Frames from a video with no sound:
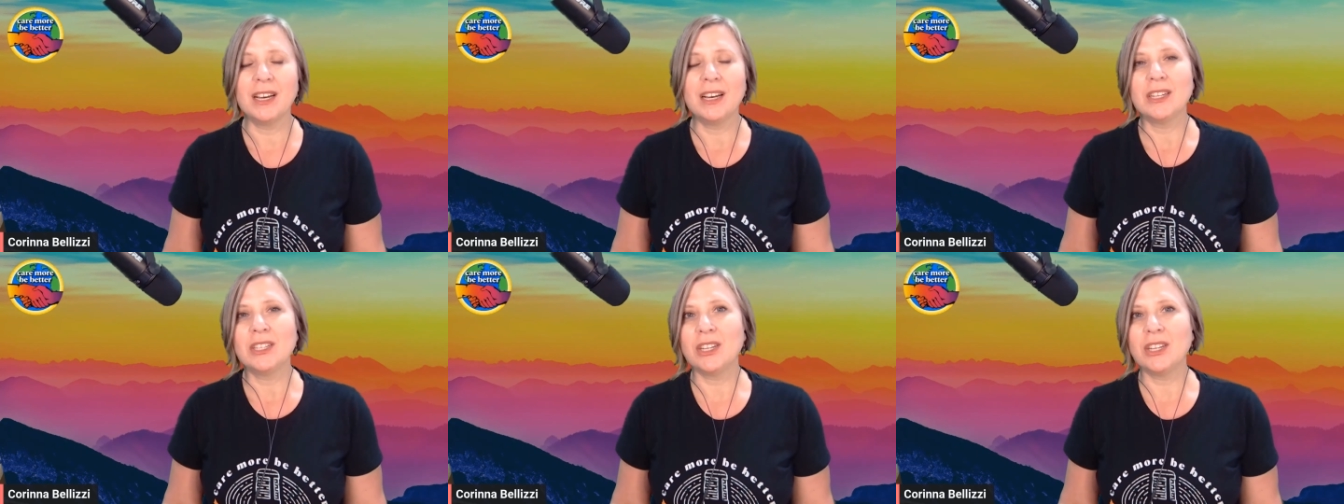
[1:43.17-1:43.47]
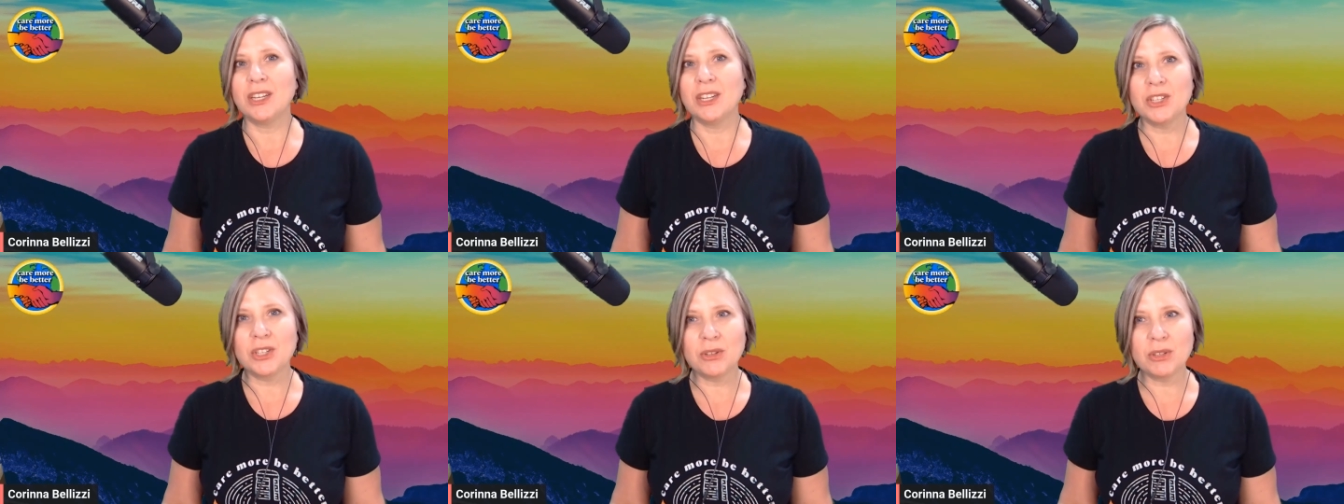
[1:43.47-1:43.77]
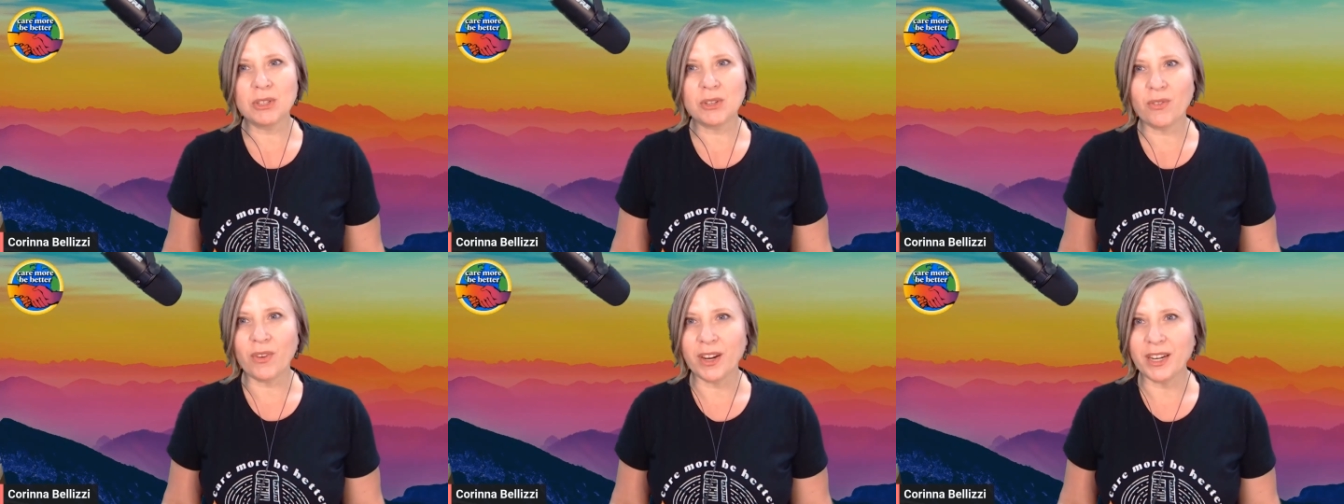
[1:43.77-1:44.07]
to
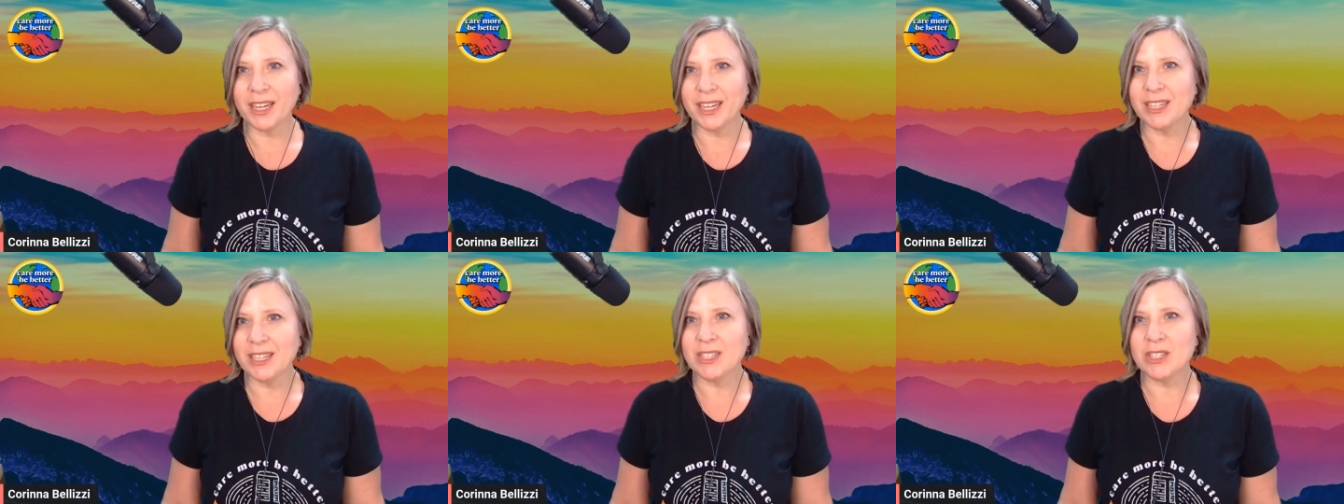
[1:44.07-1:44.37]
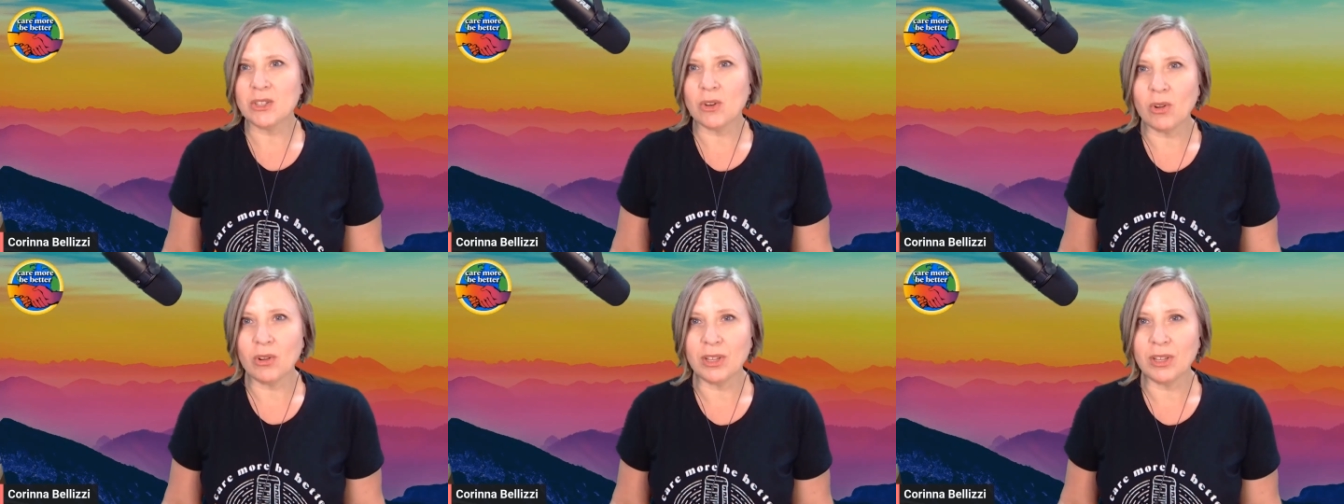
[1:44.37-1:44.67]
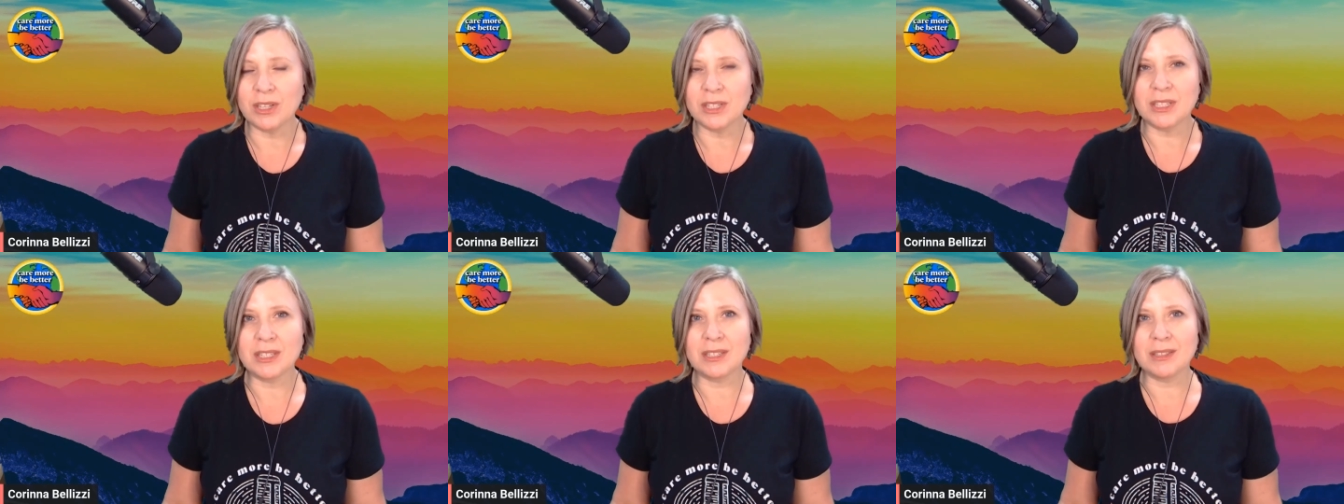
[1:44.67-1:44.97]
issues finding
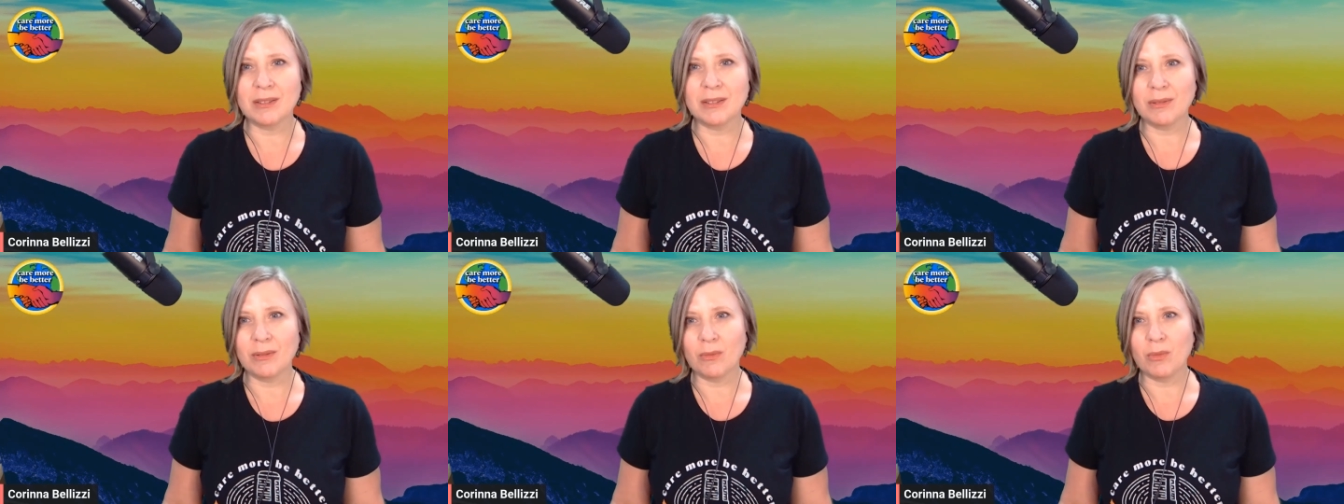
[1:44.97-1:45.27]
solace